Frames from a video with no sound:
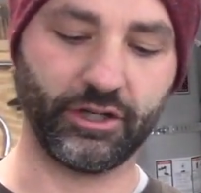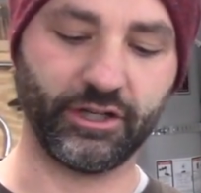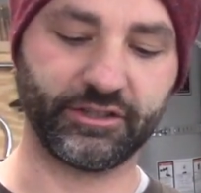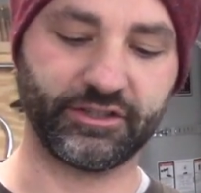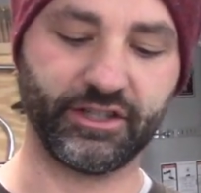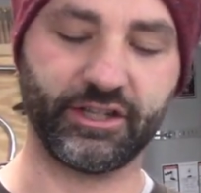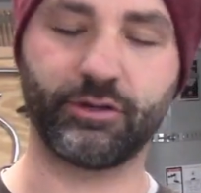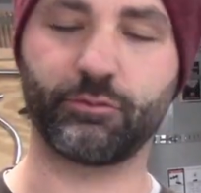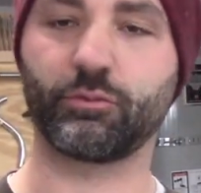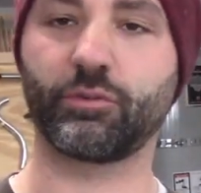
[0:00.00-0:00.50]
It
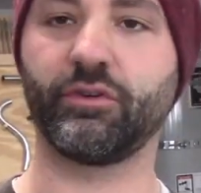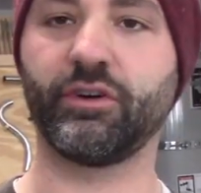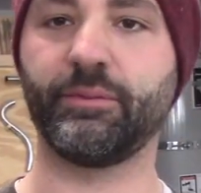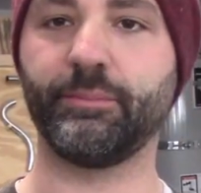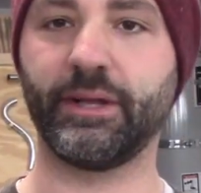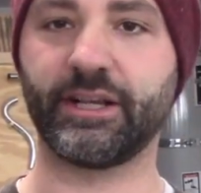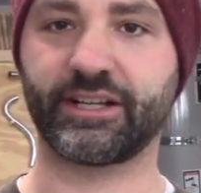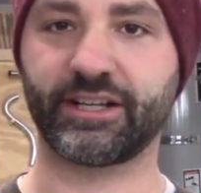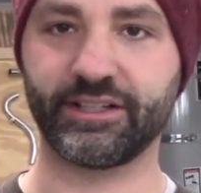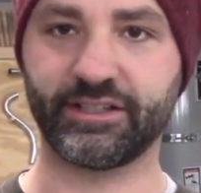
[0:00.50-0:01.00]
didn't really
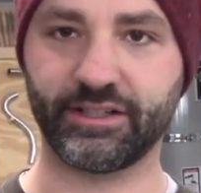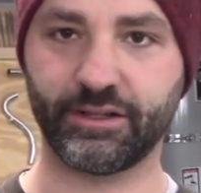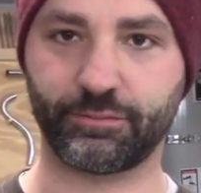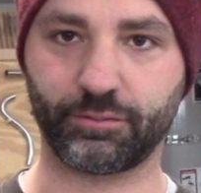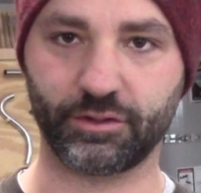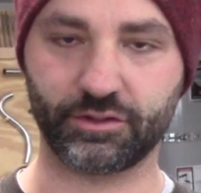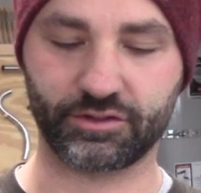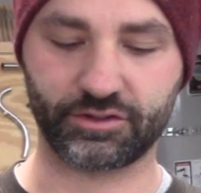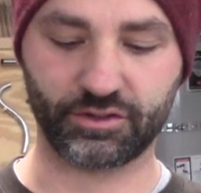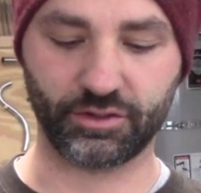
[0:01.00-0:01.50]
make a
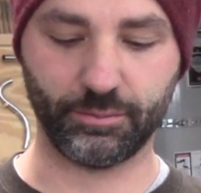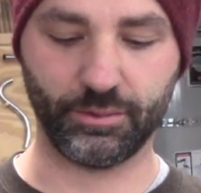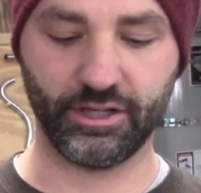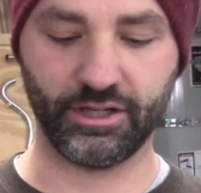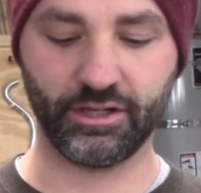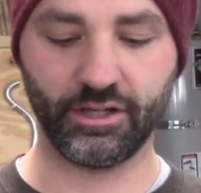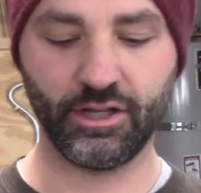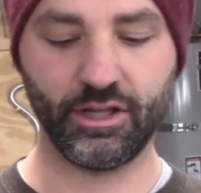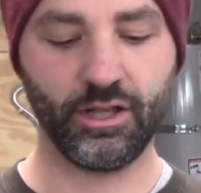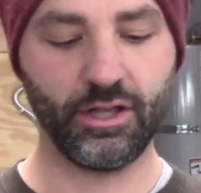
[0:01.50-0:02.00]
difference to me